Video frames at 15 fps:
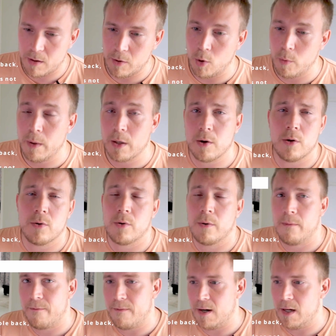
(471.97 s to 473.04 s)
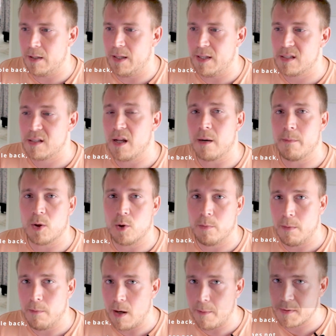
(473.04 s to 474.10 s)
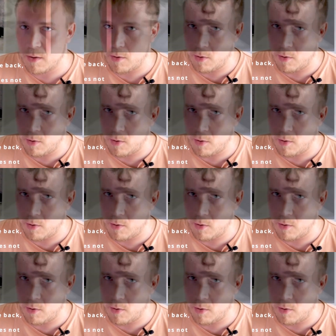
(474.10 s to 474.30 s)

you will going to find these dermatome maps